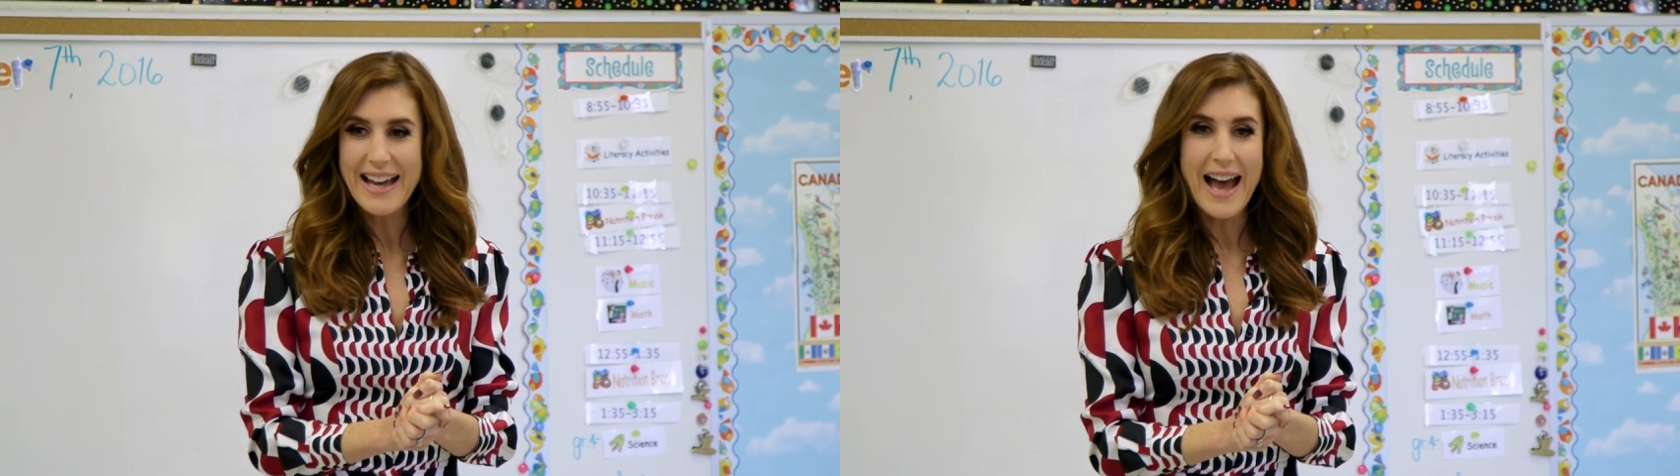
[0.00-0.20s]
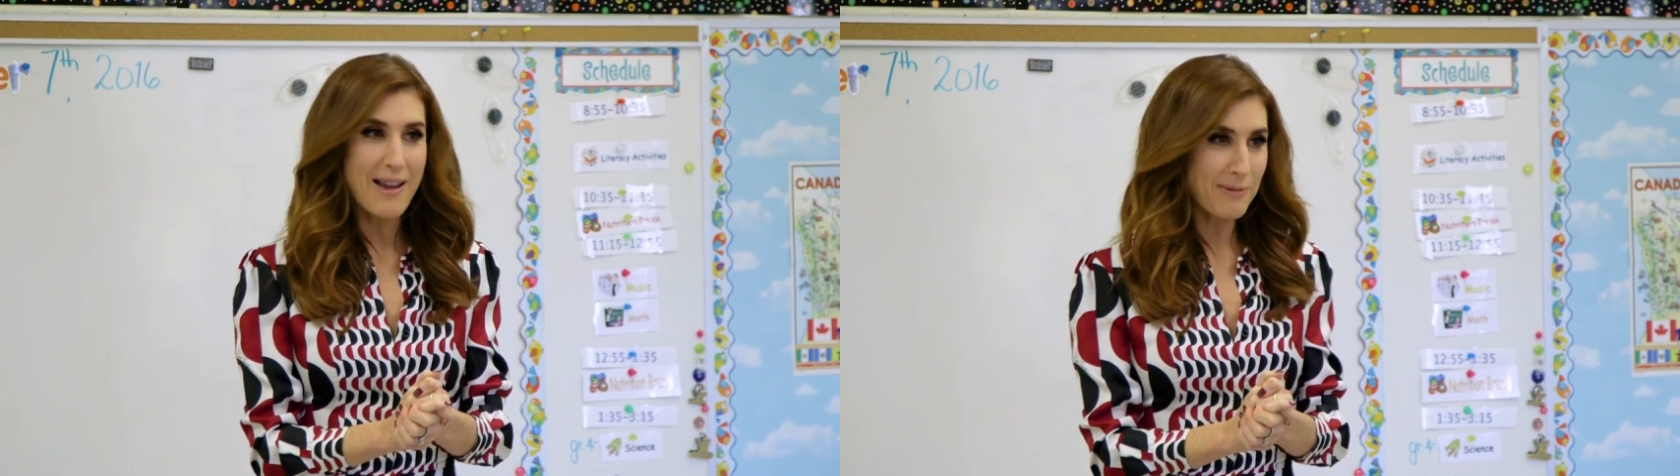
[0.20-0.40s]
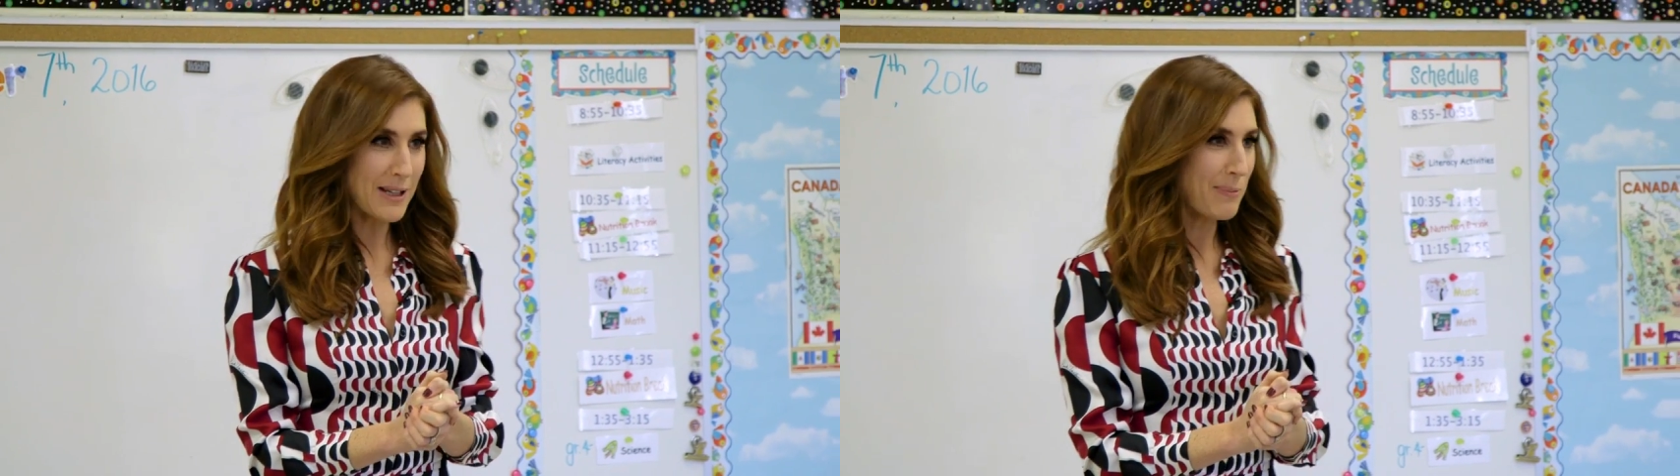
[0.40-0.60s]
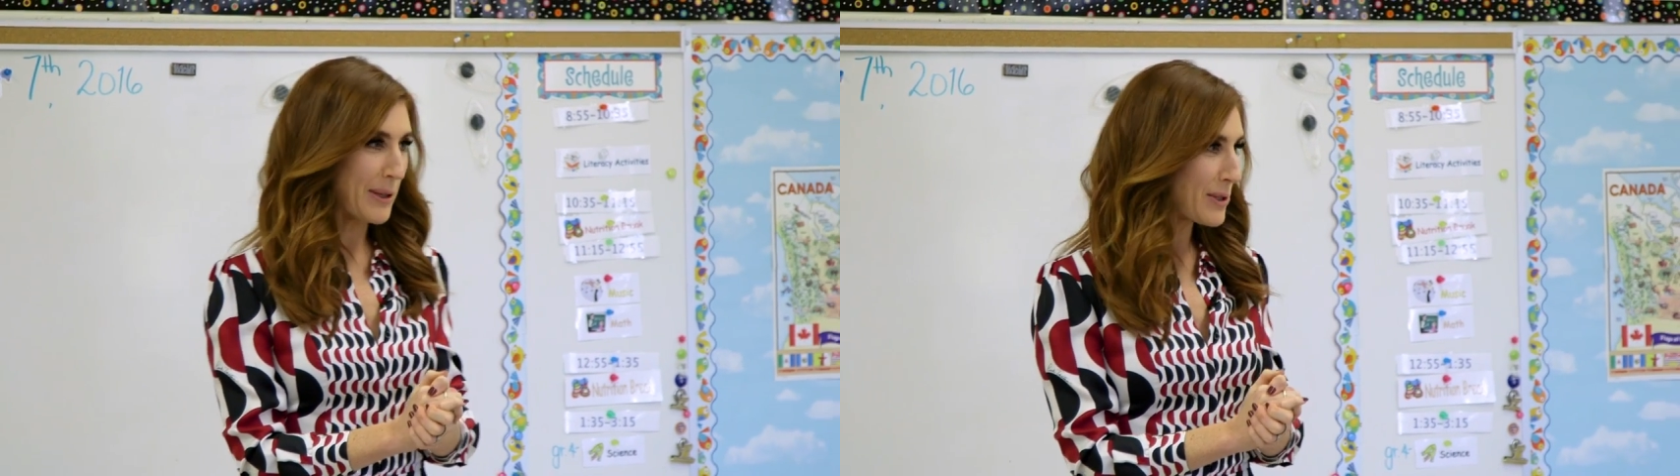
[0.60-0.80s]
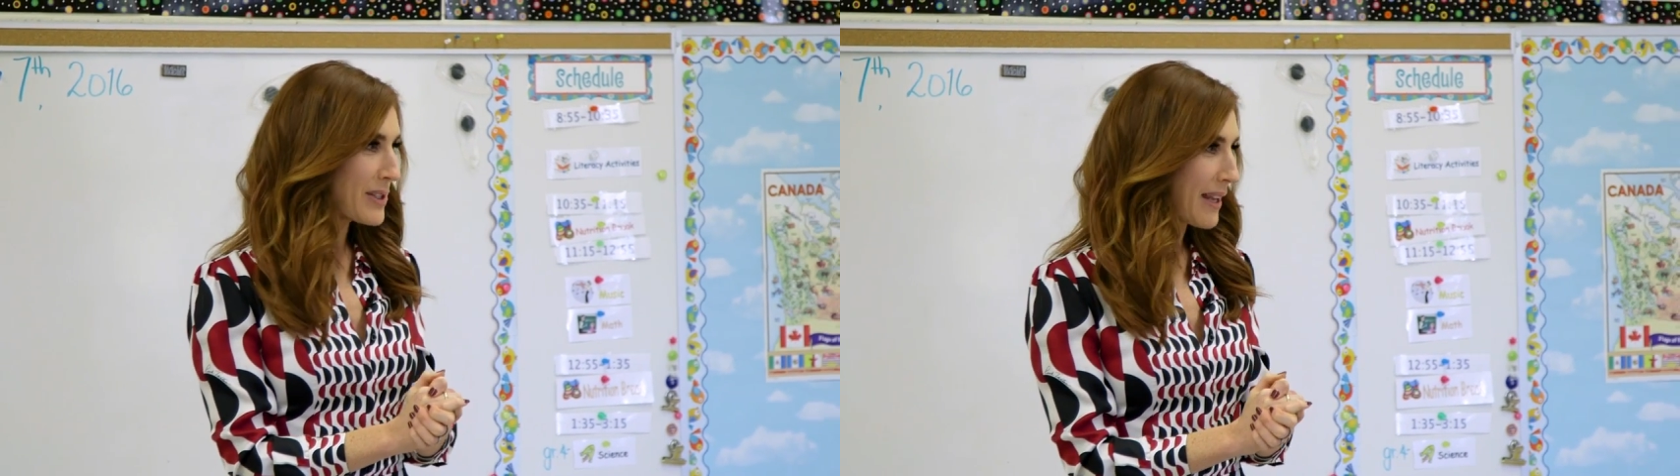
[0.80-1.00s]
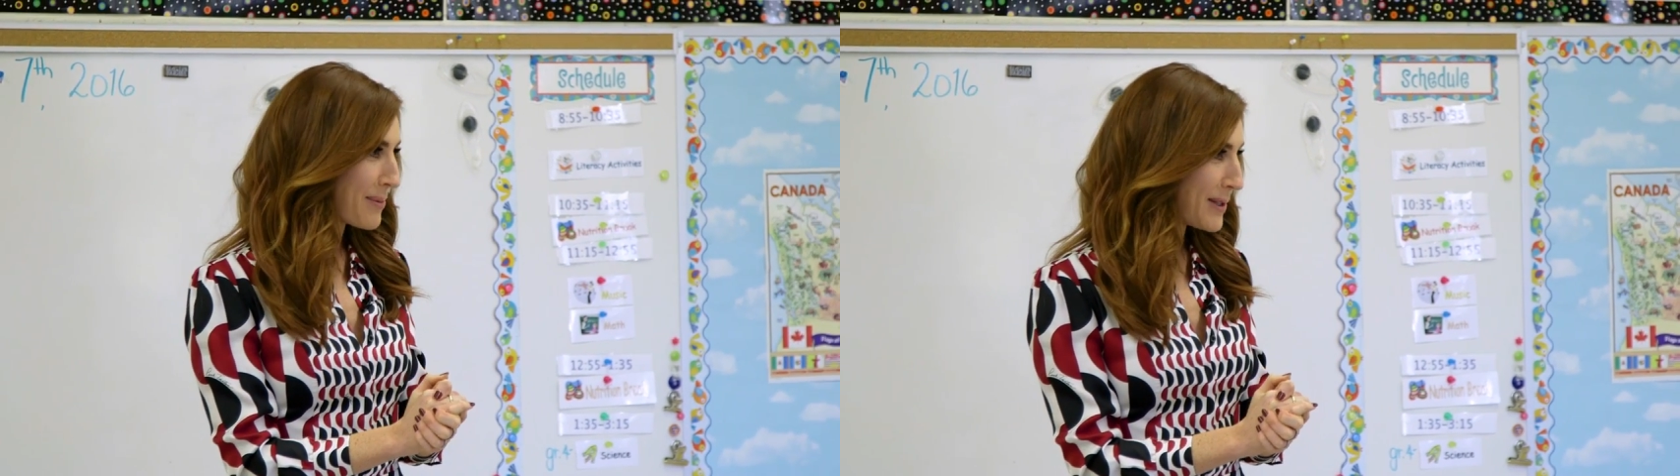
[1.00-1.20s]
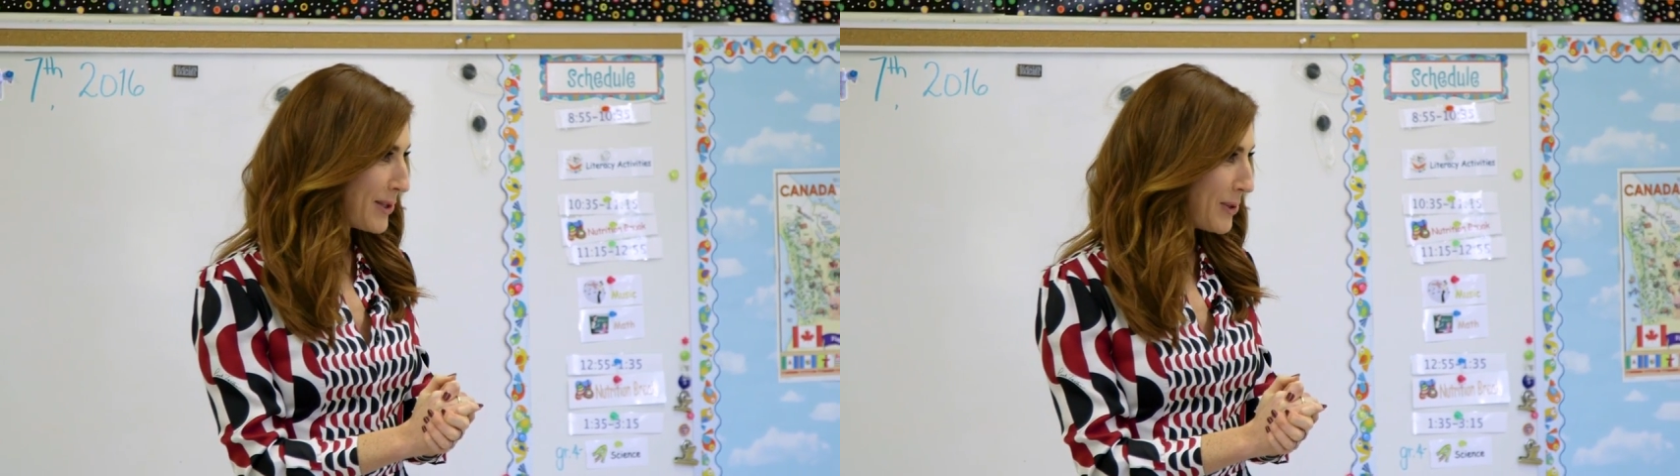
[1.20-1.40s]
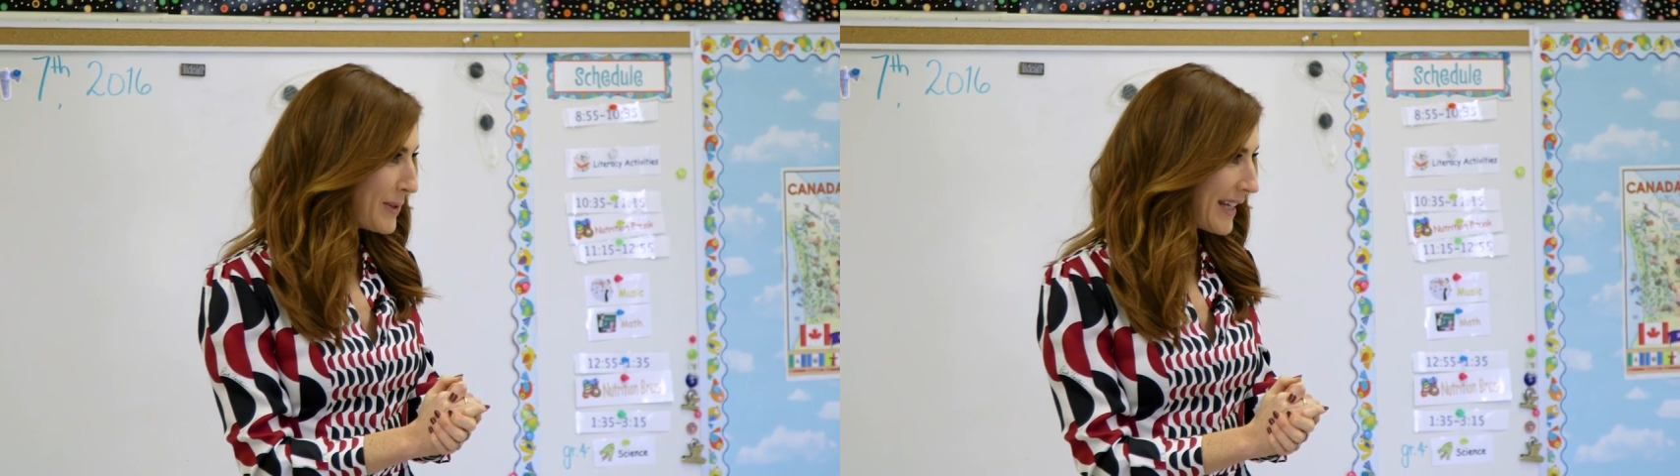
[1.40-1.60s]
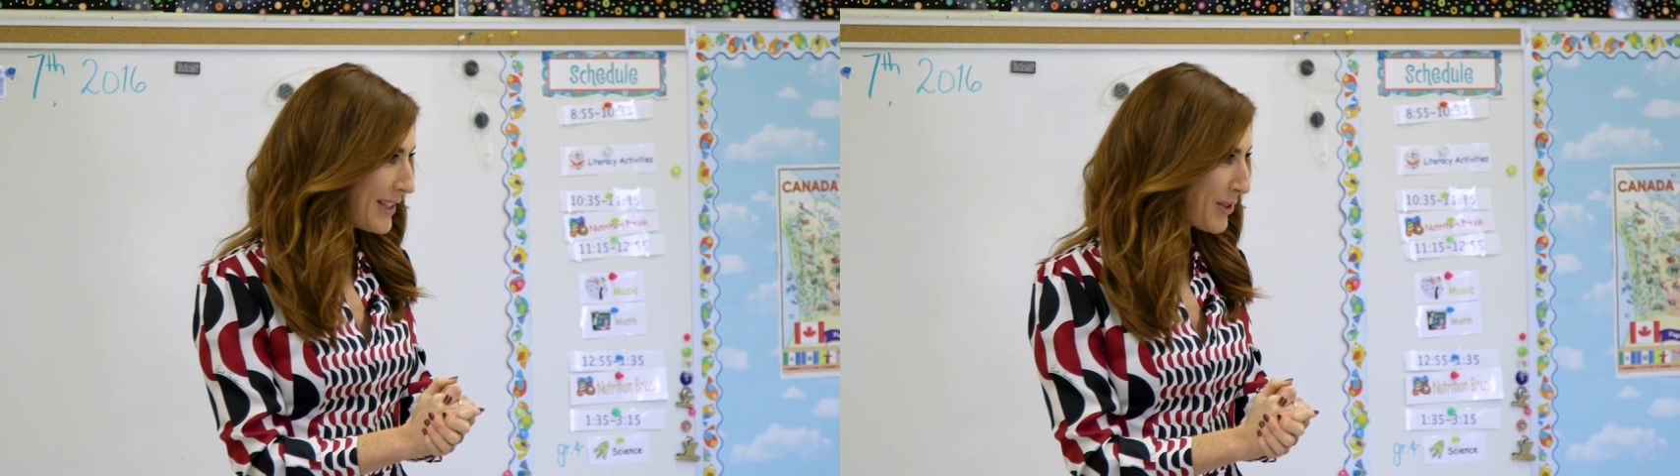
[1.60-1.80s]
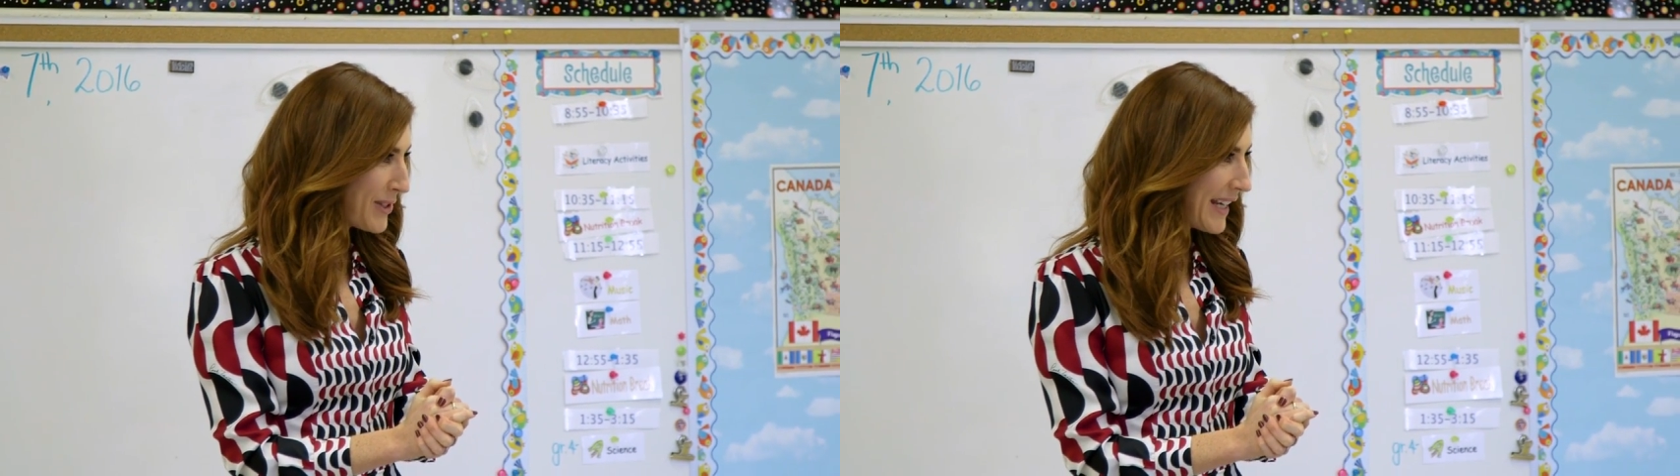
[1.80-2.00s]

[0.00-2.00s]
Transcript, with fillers: I'm going to be your substitute teacher